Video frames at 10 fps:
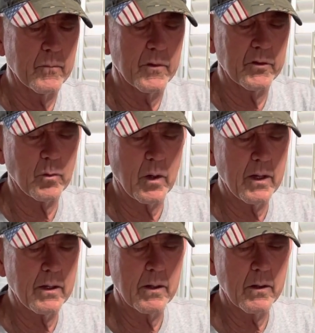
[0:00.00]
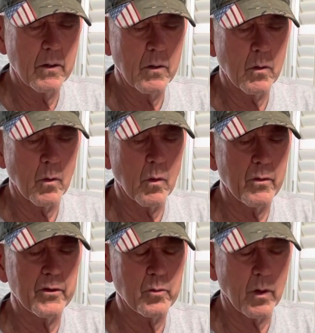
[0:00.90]
This way or
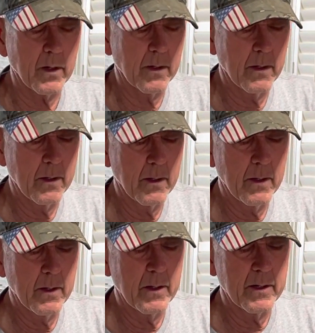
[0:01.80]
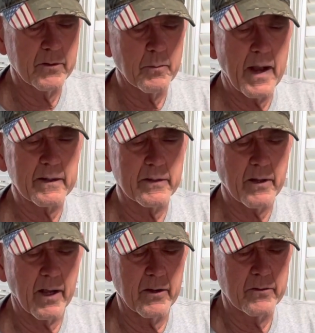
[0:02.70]
this way. It's
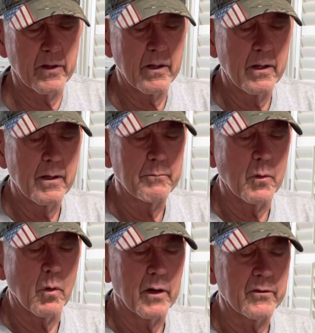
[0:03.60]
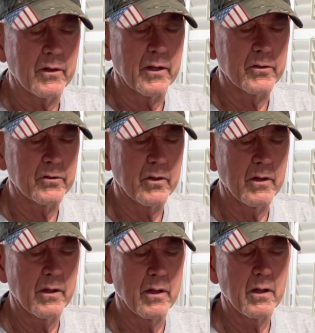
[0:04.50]
magnetized. So watch this.
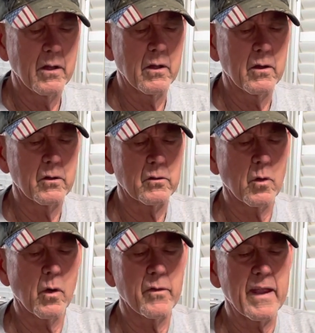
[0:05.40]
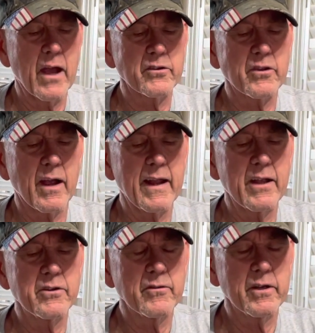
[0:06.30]
Go on the outside
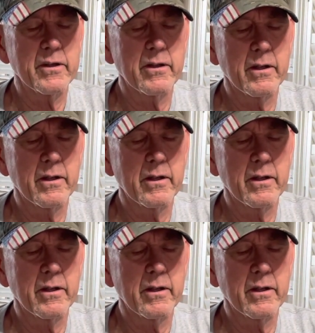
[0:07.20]
edge of it.